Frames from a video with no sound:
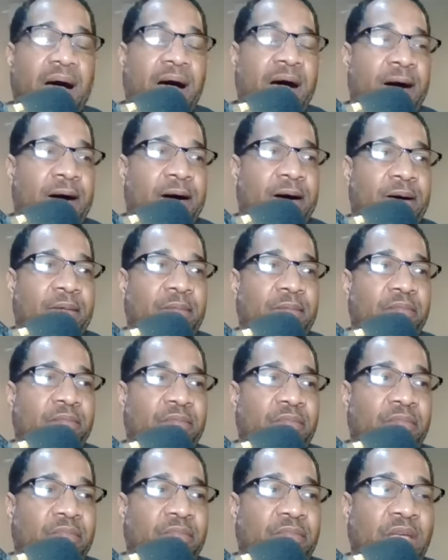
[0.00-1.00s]

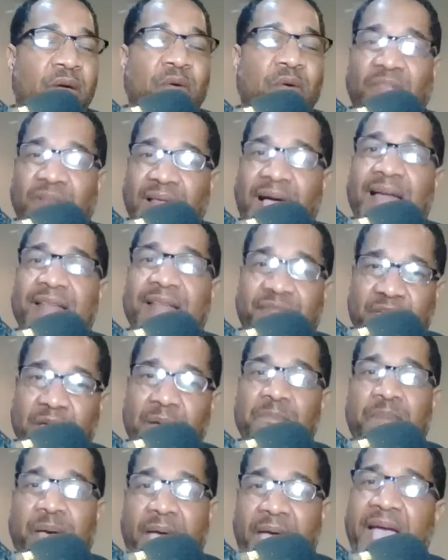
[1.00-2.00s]
There was a lot of
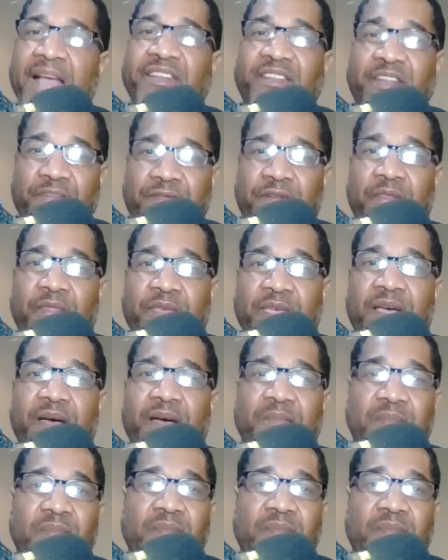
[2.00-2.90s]
compassion for them.